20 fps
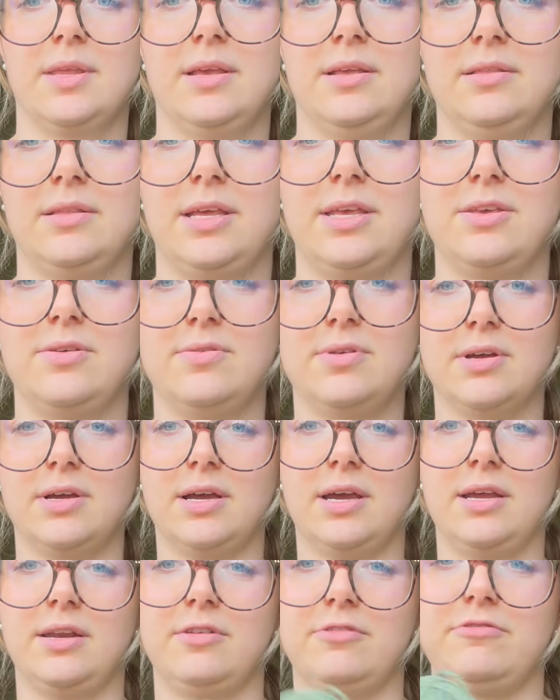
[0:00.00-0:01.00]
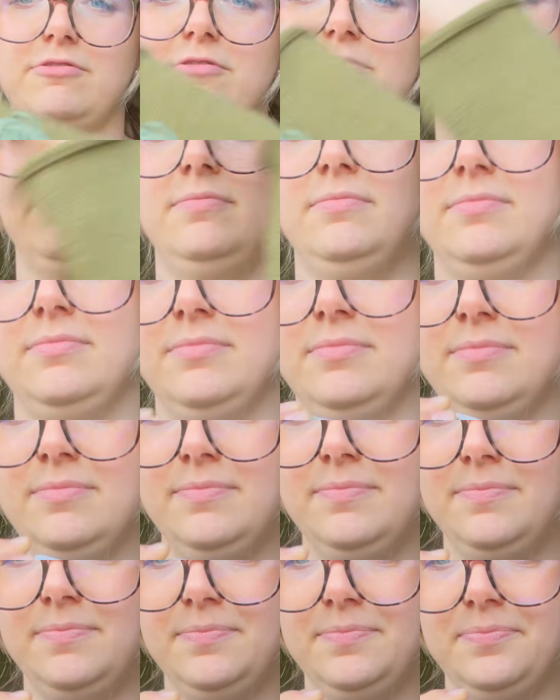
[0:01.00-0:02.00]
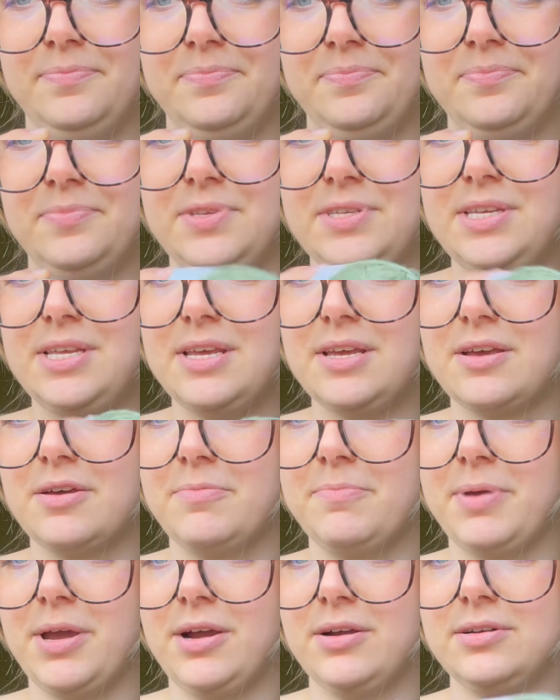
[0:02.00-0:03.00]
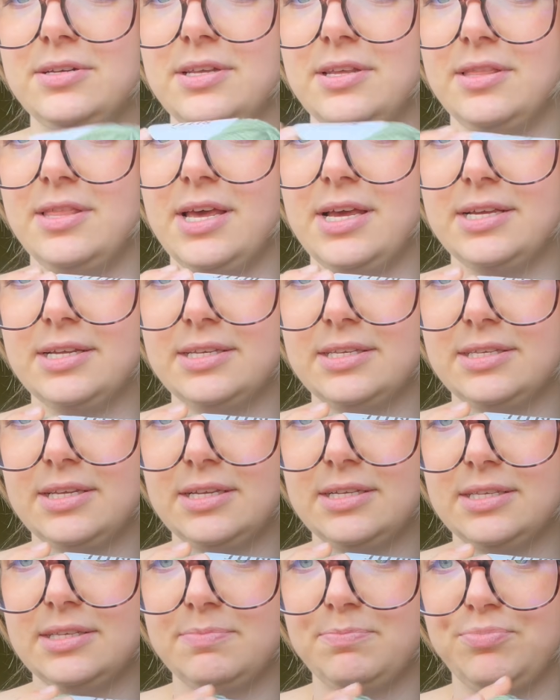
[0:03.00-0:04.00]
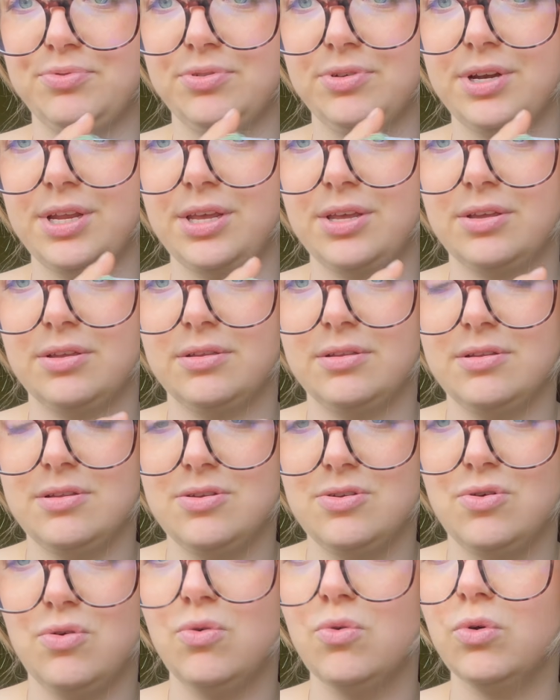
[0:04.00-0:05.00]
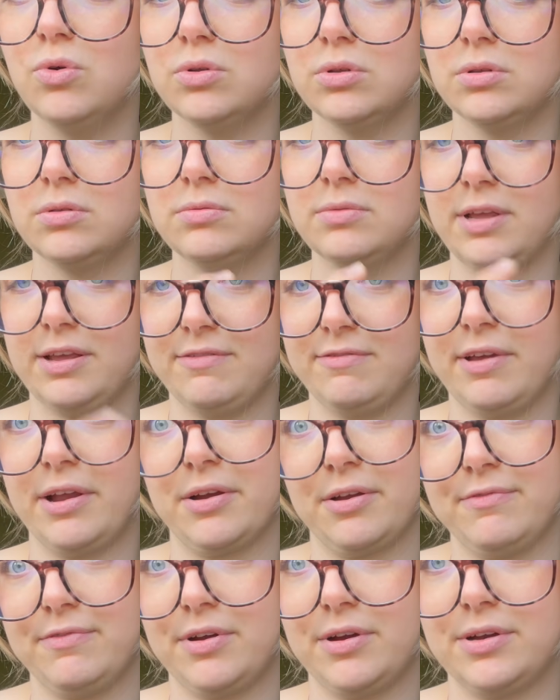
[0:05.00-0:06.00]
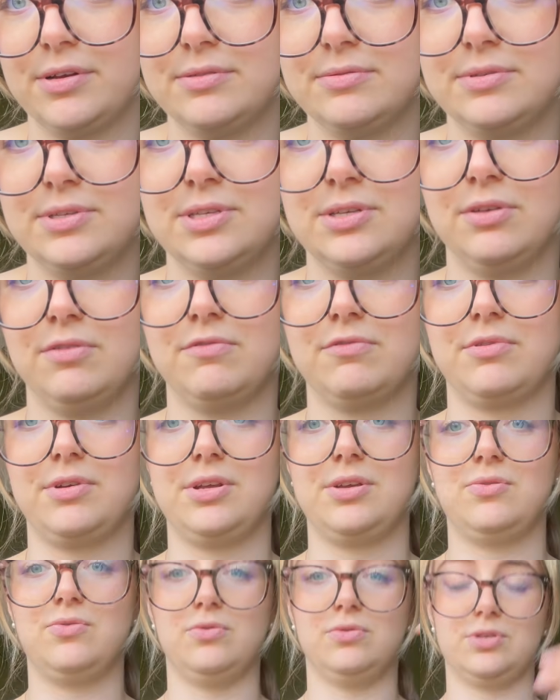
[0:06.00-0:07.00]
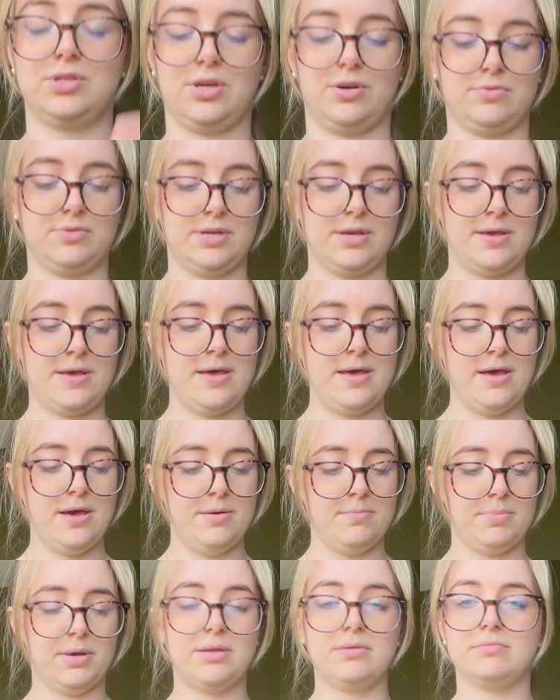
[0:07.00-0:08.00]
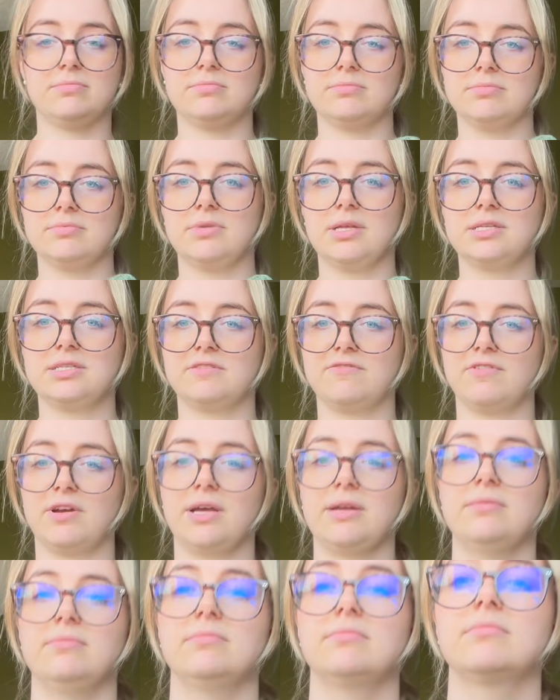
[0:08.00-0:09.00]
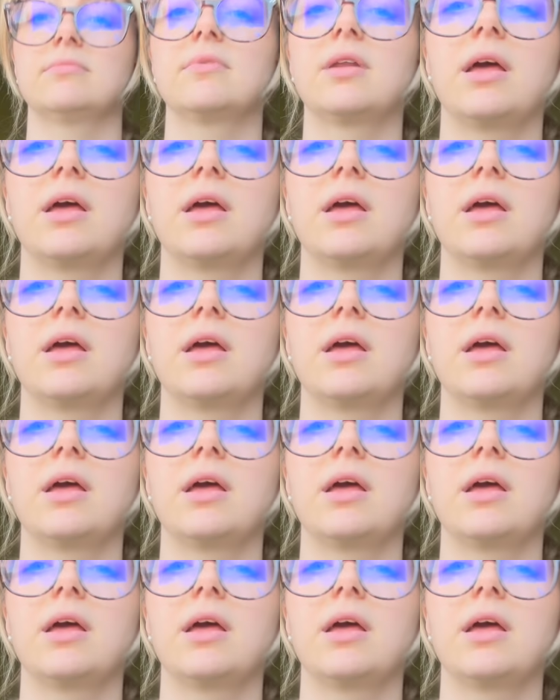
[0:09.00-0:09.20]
Like you can kind of see compared to this, it's pretty cool, like very, very silvery, cool toned, but that's fine.